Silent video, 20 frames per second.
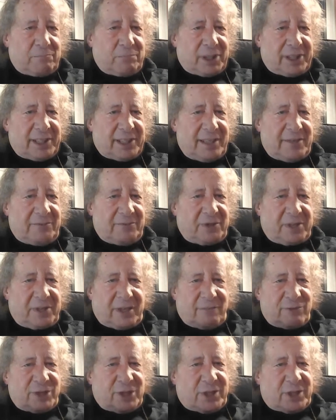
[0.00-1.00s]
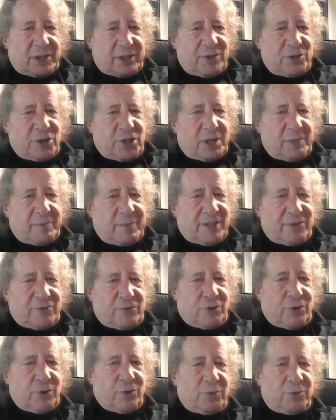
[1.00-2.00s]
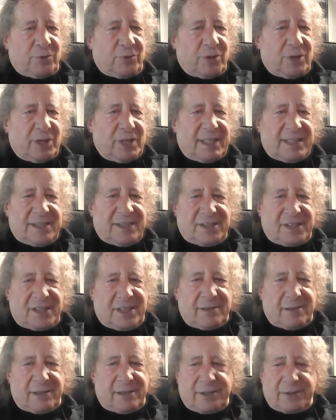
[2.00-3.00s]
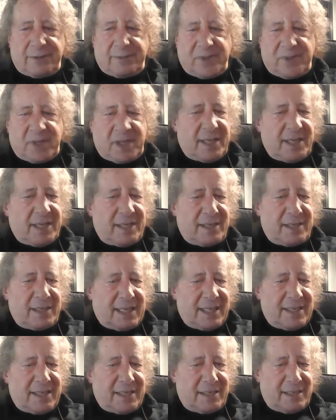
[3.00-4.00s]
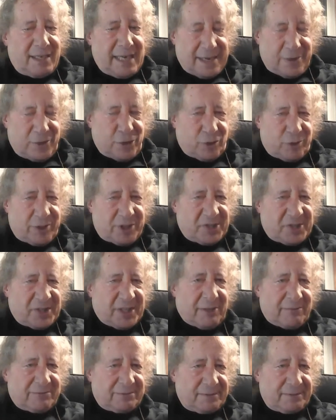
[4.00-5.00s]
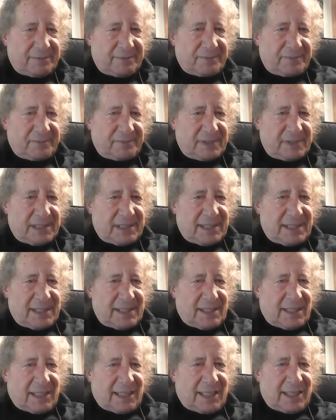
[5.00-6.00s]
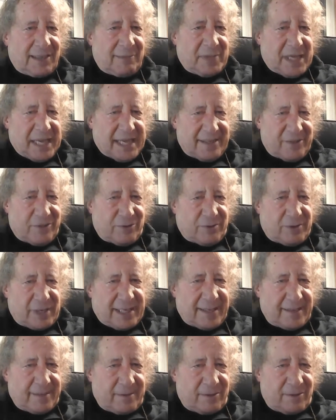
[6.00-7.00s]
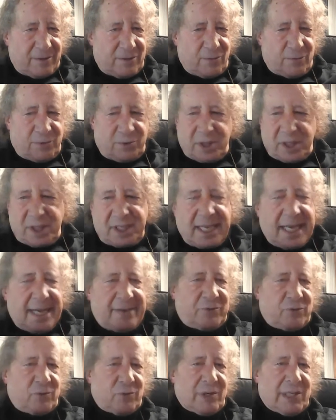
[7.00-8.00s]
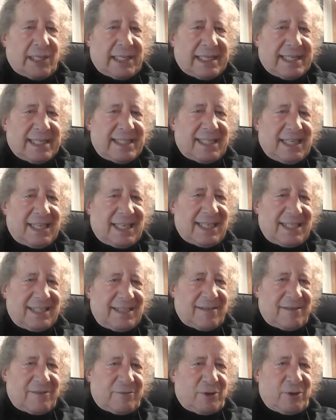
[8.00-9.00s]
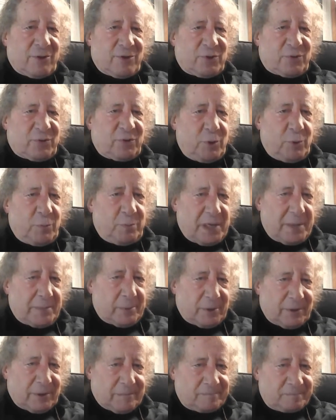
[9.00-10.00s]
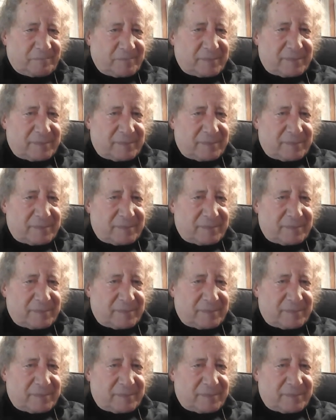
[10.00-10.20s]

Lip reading: believed there was a legitimate truth in nature itself. And you didn't have to rely on those few people